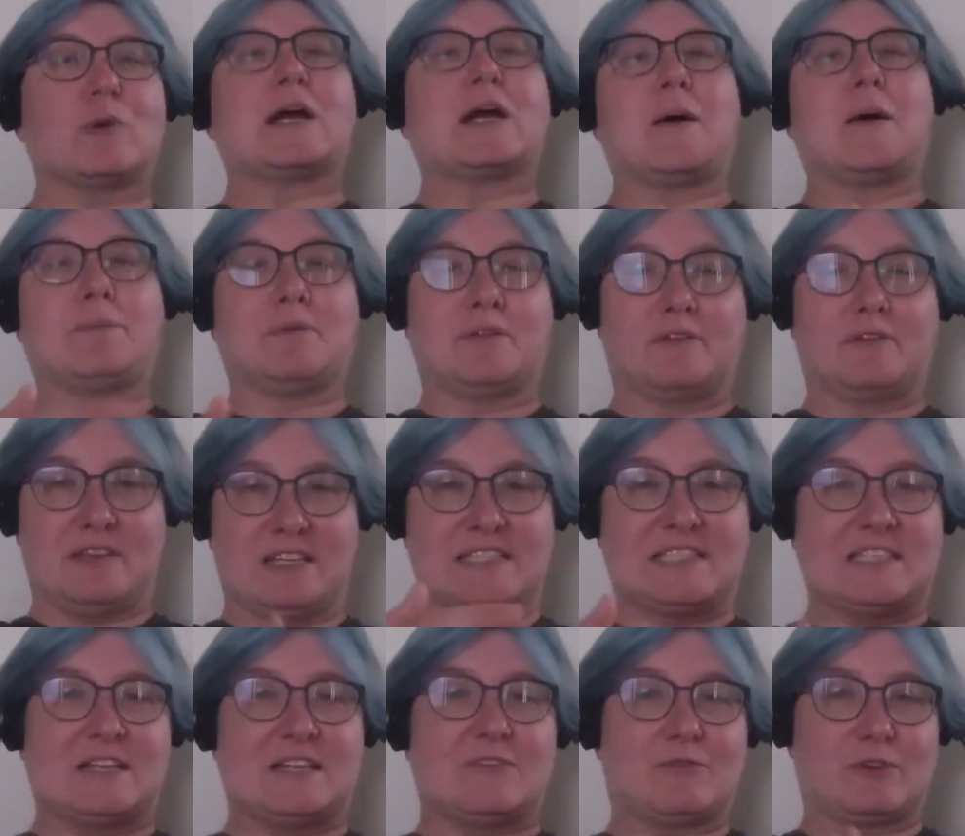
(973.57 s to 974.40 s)
through a
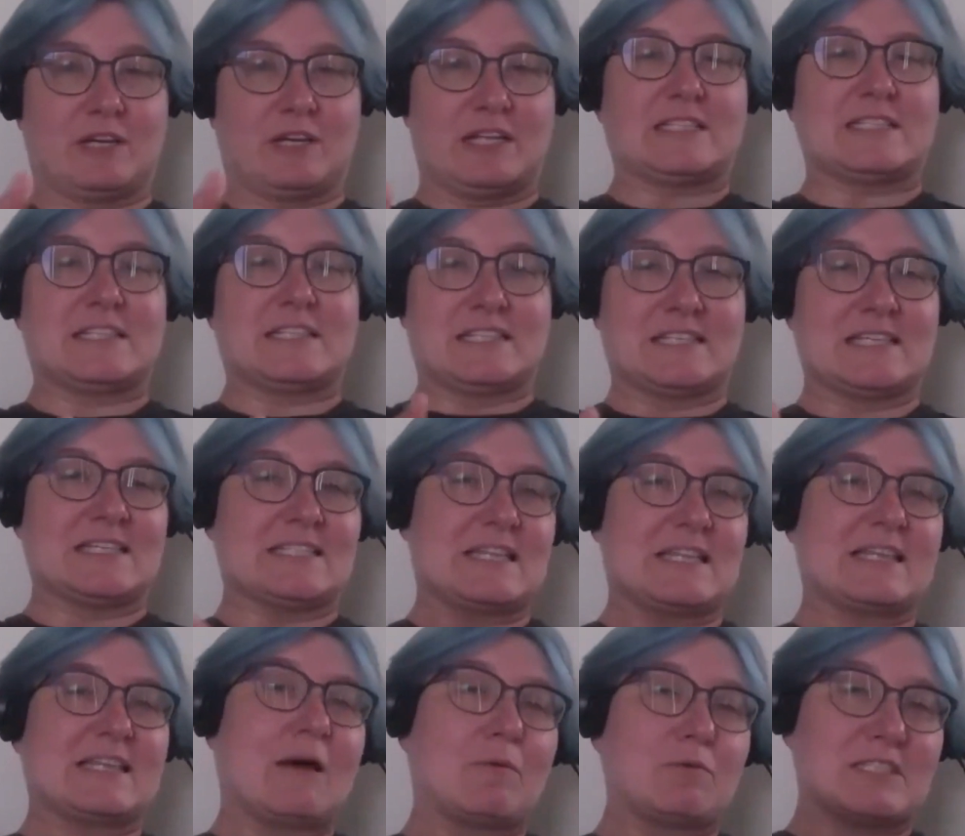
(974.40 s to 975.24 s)
couple of these different
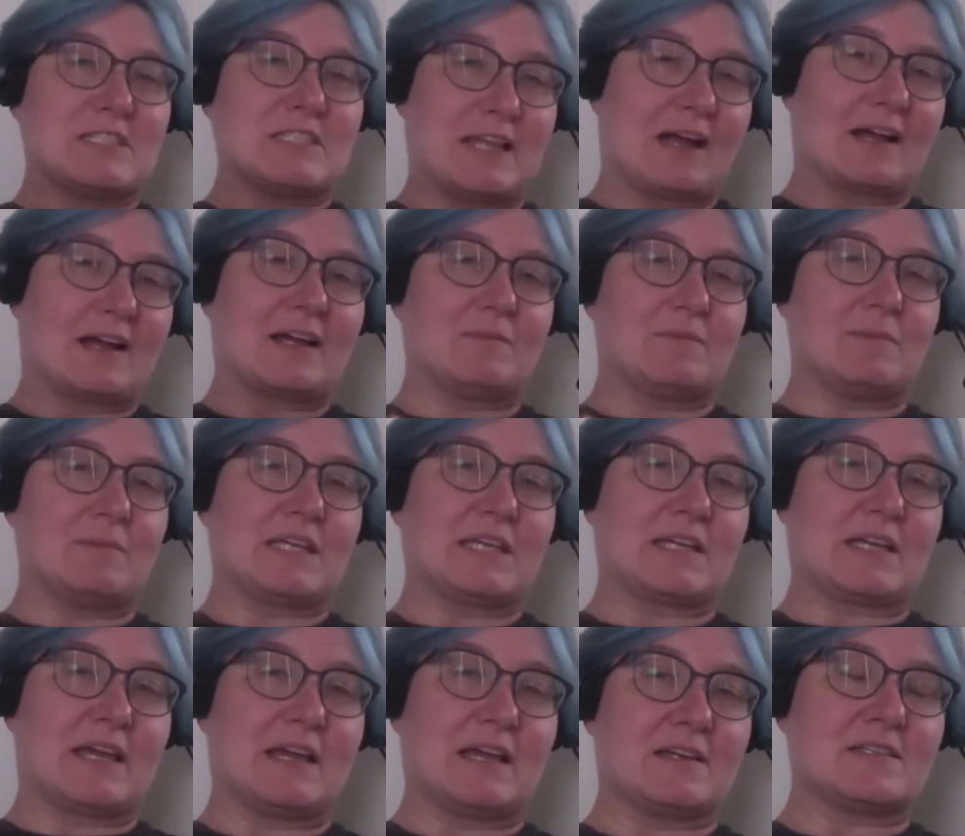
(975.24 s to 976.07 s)
instances that was not going
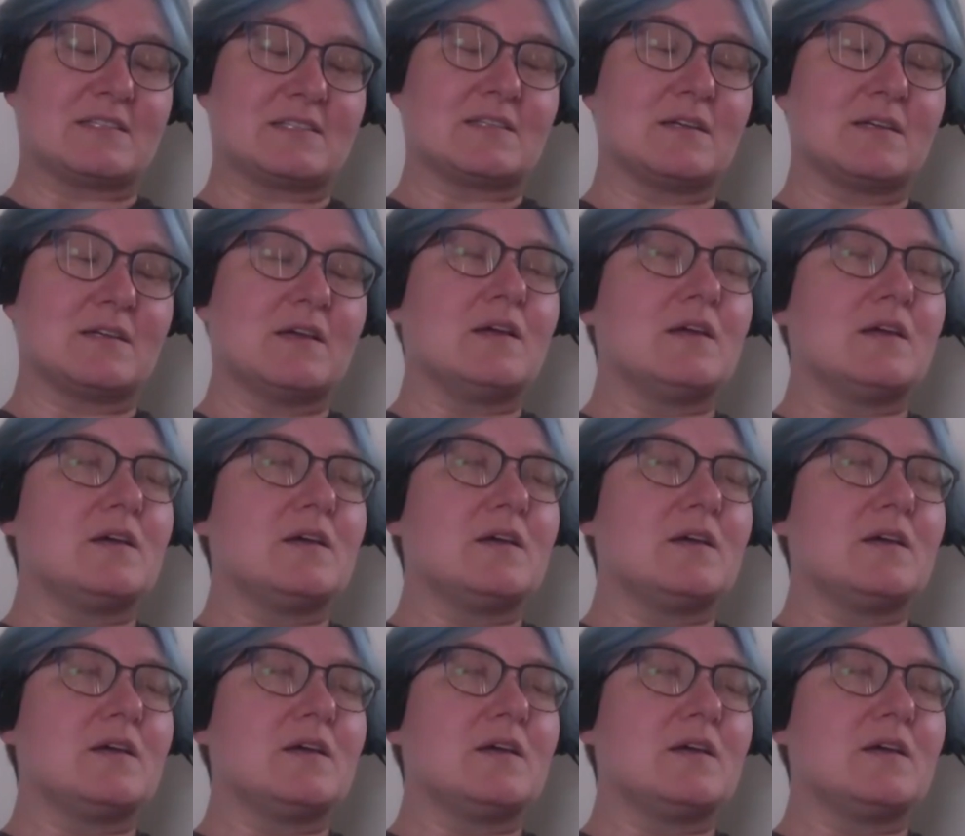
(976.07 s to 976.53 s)
to be the case.